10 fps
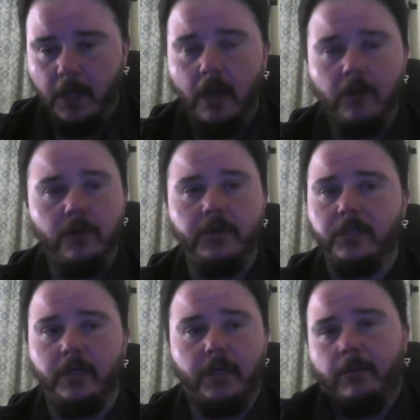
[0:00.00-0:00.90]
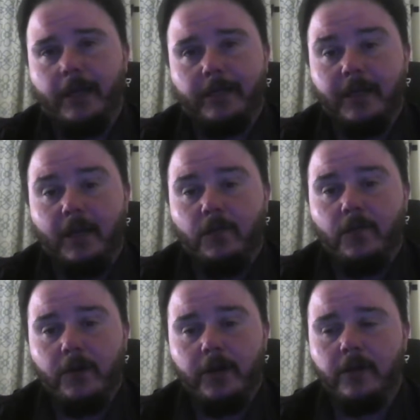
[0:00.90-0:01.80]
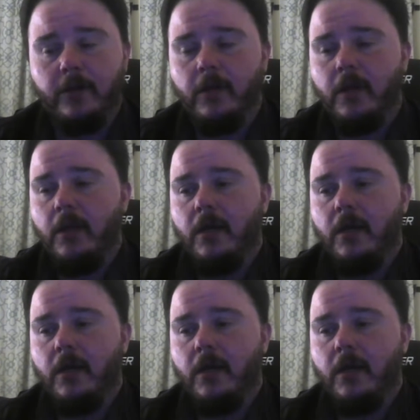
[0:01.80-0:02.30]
Yahoo, it's going to come back to California.